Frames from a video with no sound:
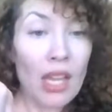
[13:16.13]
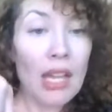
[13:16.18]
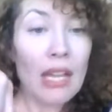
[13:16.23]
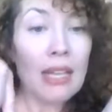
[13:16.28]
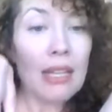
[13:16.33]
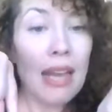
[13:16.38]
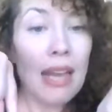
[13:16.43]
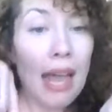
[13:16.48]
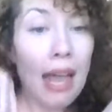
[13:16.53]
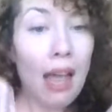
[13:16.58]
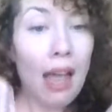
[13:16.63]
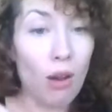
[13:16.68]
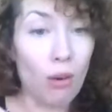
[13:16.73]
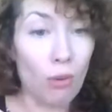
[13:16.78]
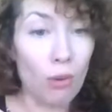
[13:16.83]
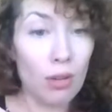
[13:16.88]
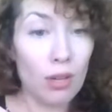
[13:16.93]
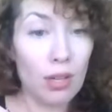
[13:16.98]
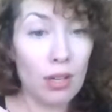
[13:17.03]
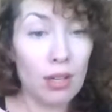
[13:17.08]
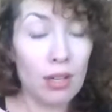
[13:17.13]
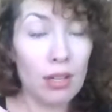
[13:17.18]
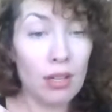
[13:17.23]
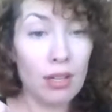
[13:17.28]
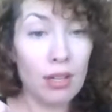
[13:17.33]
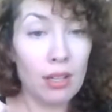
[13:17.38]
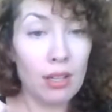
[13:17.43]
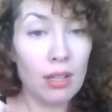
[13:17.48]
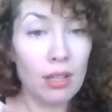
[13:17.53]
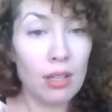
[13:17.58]
Now,
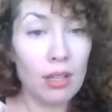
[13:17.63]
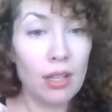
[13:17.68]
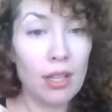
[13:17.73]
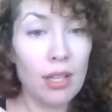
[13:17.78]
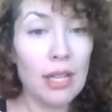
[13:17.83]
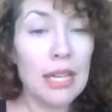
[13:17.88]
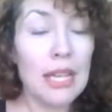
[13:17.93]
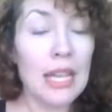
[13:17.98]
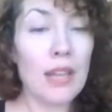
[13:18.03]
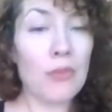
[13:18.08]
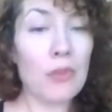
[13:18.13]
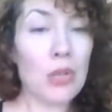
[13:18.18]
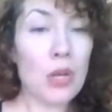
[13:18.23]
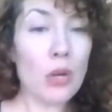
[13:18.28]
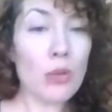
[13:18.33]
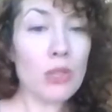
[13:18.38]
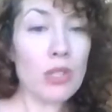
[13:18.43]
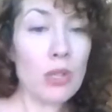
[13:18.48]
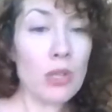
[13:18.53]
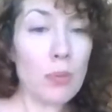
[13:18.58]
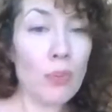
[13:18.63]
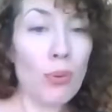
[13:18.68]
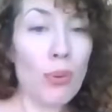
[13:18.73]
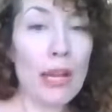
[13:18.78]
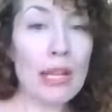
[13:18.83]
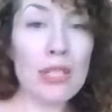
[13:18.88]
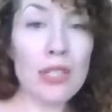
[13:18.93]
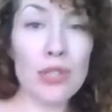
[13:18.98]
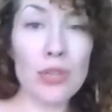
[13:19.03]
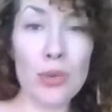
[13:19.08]
if you don't
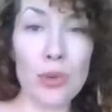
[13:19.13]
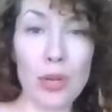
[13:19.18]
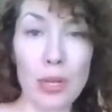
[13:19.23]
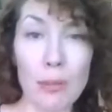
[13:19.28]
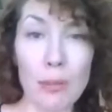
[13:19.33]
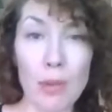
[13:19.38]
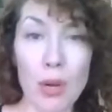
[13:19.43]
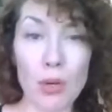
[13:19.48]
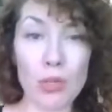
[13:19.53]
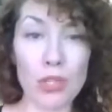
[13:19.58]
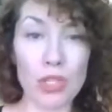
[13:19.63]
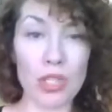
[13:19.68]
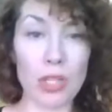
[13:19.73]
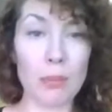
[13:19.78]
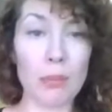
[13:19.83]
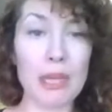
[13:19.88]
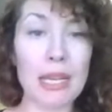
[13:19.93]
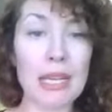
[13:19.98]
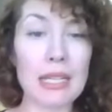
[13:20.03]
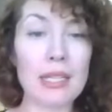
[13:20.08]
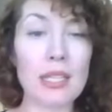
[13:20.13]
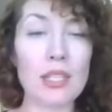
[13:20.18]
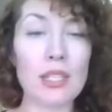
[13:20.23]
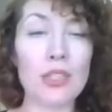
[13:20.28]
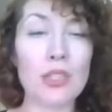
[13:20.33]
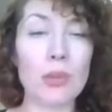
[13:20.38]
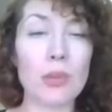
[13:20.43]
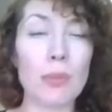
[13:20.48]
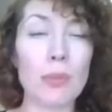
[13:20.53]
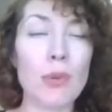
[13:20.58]
suppress your emotion, because
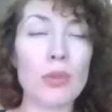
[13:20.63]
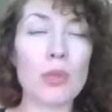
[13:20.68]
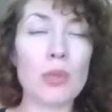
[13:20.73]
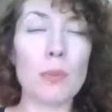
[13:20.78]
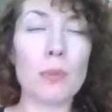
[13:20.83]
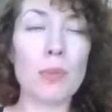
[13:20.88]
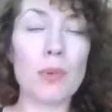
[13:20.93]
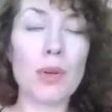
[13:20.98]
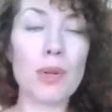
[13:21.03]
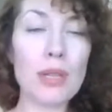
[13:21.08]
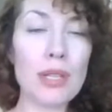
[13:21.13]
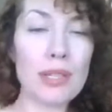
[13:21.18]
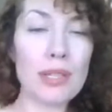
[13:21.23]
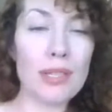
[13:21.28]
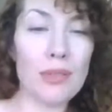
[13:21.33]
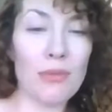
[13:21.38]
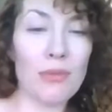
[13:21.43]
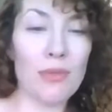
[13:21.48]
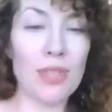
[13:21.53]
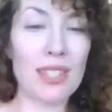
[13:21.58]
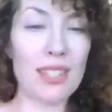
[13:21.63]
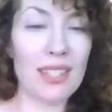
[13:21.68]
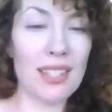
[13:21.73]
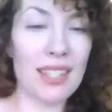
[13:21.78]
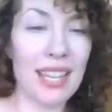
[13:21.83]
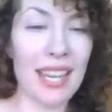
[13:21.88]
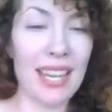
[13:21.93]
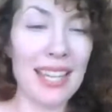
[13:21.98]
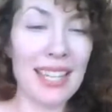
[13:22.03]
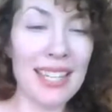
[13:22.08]
it's your most brilliant,
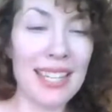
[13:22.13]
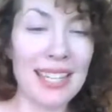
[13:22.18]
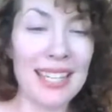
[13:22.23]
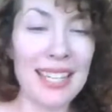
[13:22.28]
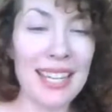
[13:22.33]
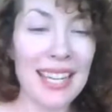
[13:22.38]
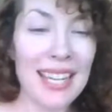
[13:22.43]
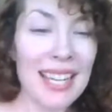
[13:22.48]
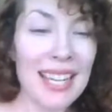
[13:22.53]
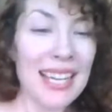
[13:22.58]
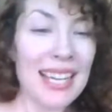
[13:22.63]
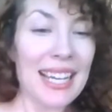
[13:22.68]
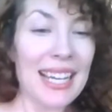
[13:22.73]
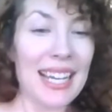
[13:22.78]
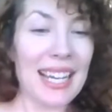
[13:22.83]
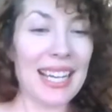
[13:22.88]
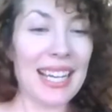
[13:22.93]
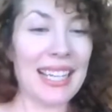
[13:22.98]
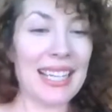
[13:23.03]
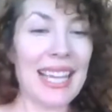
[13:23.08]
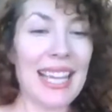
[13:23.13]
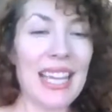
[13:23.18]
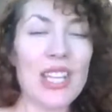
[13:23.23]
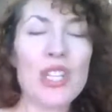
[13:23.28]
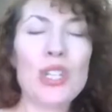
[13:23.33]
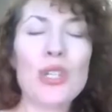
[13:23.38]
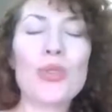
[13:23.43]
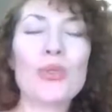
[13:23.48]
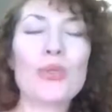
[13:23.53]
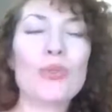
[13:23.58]
sophisticated,
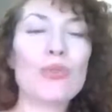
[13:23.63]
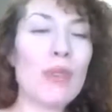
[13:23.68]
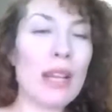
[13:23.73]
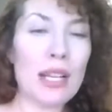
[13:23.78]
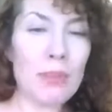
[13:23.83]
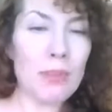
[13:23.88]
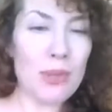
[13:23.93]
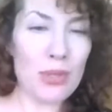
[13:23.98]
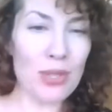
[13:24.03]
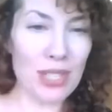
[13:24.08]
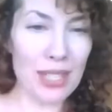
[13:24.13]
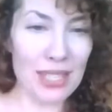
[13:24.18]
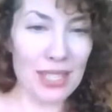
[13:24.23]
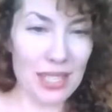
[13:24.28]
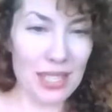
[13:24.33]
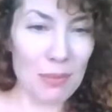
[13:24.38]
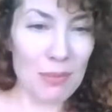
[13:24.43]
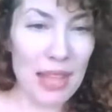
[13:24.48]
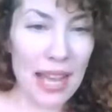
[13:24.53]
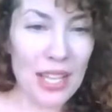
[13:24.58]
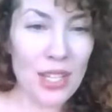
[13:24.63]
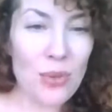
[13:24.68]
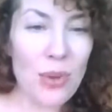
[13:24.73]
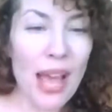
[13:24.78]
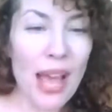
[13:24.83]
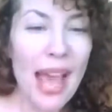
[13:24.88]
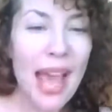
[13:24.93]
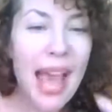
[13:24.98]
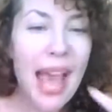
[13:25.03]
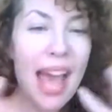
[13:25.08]
incredible system that you
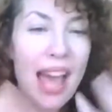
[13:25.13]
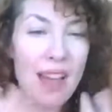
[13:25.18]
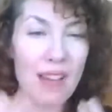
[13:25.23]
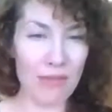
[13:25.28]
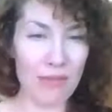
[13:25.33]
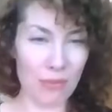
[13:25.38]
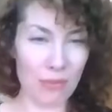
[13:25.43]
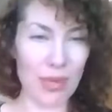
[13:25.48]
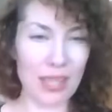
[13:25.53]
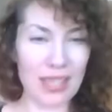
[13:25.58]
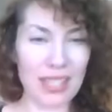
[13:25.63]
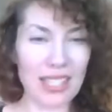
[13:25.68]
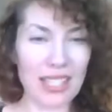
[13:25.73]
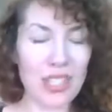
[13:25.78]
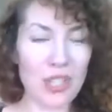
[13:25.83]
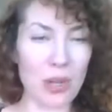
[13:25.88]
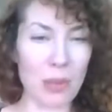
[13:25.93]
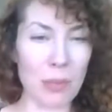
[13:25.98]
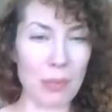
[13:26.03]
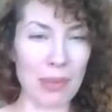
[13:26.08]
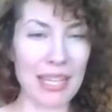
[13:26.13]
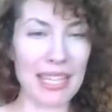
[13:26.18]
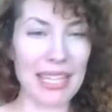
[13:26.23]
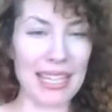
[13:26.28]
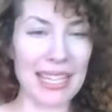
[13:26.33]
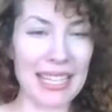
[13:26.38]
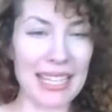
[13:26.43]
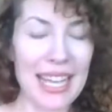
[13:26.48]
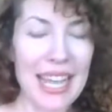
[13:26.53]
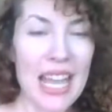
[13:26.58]
have within your
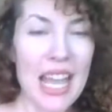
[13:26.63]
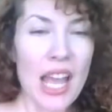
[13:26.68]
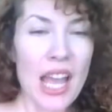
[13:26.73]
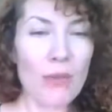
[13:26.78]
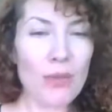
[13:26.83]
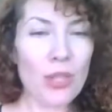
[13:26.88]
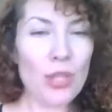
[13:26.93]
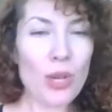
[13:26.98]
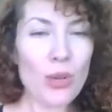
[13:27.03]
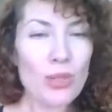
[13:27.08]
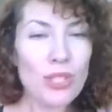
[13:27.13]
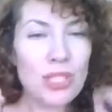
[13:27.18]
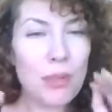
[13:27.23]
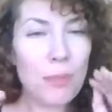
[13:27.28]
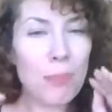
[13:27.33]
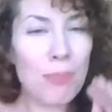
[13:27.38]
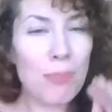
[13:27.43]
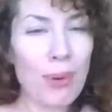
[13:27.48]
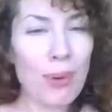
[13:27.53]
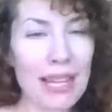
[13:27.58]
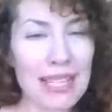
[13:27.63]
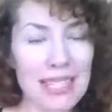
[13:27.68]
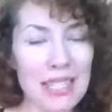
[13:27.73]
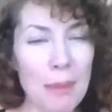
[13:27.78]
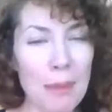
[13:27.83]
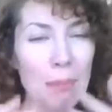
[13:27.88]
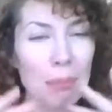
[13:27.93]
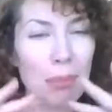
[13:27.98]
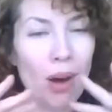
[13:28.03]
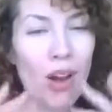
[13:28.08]
being, if you don't suppress
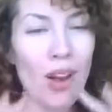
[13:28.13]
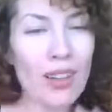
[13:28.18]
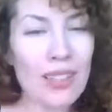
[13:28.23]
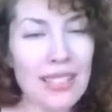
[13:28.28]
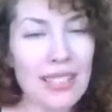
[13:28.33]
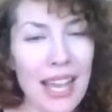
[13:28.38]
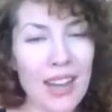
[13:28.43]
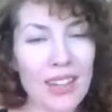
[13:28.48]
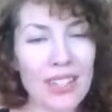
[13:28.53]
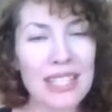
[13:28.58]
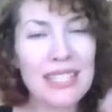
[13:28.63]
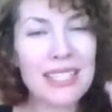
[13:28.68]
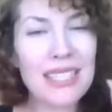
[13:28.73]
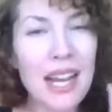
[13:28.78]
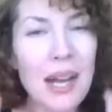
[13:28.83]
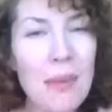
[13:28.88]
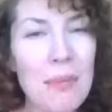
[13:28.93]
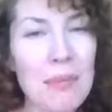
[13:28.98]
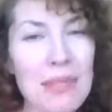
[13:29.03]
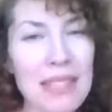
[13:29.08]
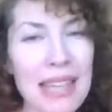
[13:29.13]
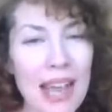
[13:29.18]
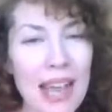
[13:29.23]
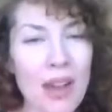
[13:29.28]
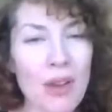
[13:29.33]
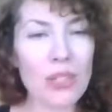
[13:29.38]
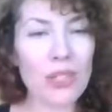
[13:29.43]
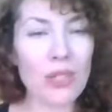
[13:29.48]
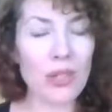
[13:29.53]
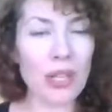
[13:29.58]
and bog down and dumb
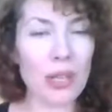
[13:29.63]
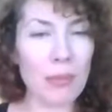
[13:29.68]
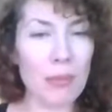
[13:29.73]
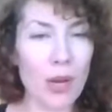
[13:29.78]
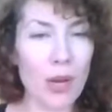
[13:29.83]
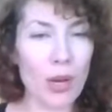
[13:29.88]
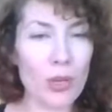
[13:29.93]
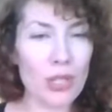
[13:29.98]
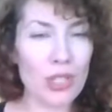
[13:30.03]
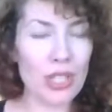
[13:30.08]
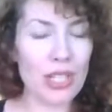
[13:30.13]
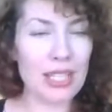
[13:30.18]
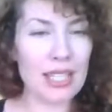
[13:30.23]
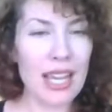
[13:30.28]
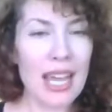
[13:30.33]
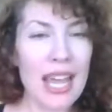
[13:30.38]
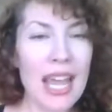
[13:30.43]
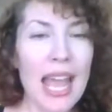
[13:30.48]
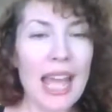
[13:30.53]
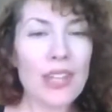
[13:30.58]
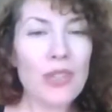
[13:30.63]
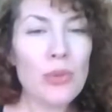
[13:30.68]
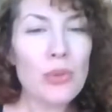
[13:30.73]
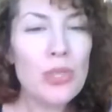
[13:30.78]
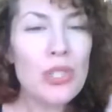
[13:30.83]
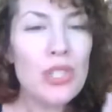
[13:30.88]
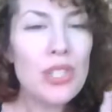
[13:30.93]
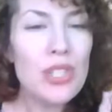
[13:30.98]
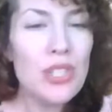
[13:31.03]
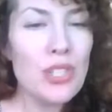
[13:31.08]
down your emotions, and you
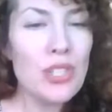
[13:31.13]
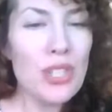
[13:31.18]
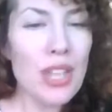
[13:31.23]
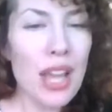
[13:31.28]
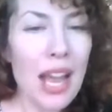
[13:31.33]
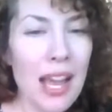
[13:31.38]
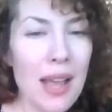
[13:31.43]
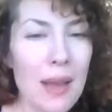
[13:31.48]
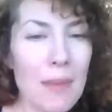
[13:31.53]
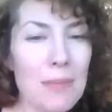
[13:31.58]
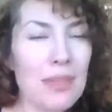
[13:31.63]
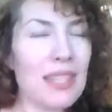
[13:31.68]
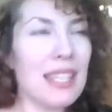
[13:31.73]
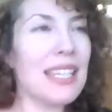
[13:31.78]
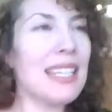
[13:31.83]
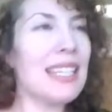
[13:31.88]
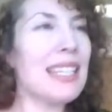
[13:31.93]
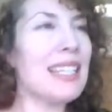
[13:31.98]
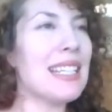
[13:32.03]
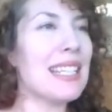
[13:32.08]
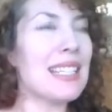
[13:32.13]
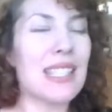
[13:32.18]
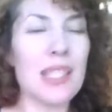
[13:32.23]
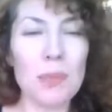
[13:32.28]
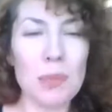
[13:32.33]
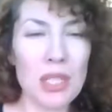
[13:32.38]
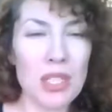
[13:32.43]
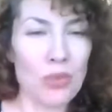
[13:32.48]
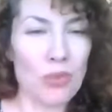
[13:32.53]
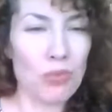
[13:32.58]
stop thinking that
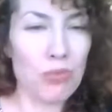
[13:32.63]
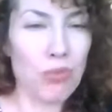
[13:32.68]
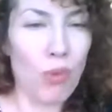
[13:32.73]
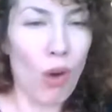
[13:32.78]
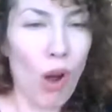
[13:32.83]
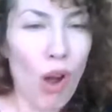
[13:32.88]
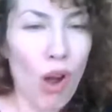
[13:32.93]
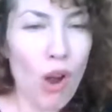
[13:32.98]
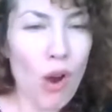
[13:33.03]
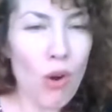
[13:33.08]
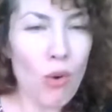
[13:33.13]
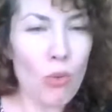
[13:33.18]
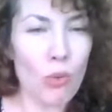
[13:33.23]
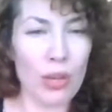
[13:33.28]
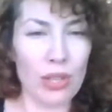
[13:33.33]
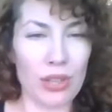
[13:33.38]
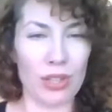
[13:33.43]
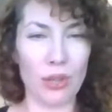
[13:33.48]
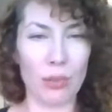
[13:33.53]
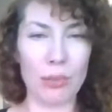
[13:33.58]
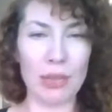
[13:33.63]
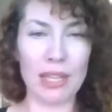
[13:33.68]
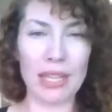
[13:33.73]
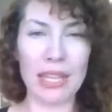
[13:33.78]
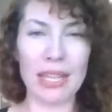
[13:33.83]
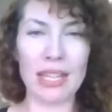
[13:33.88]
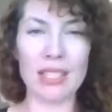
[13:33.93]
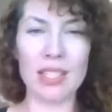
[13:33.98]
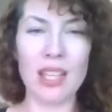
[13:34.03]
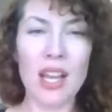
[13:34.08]
something's wrong with you
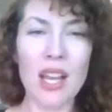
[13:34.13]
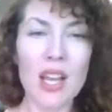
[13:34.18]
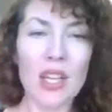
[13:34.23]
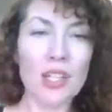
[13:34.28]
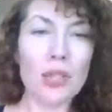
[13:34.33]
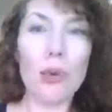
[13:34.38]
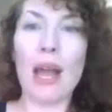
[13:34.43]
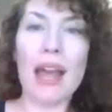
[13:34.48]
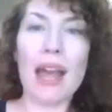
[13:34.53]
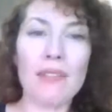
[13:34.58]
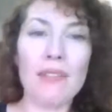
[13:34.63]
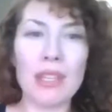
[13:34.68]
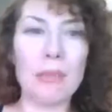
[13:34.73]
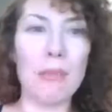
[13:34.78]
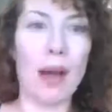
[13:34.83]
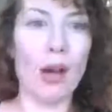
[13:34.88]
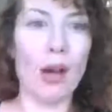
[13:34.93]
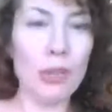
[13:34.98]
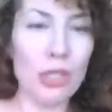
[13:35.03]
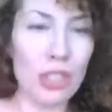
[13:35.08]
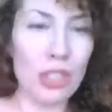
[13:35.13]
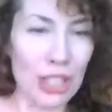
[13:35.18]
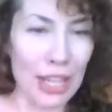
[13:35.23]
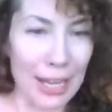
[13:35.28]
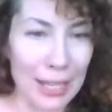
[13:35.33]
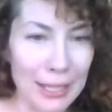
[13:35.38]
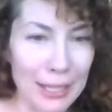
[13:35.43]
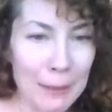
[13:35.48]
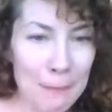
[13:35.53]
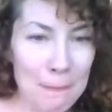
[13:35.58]
because you have
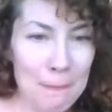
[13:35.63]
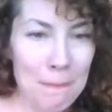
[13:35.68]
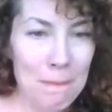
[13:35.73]
emotion,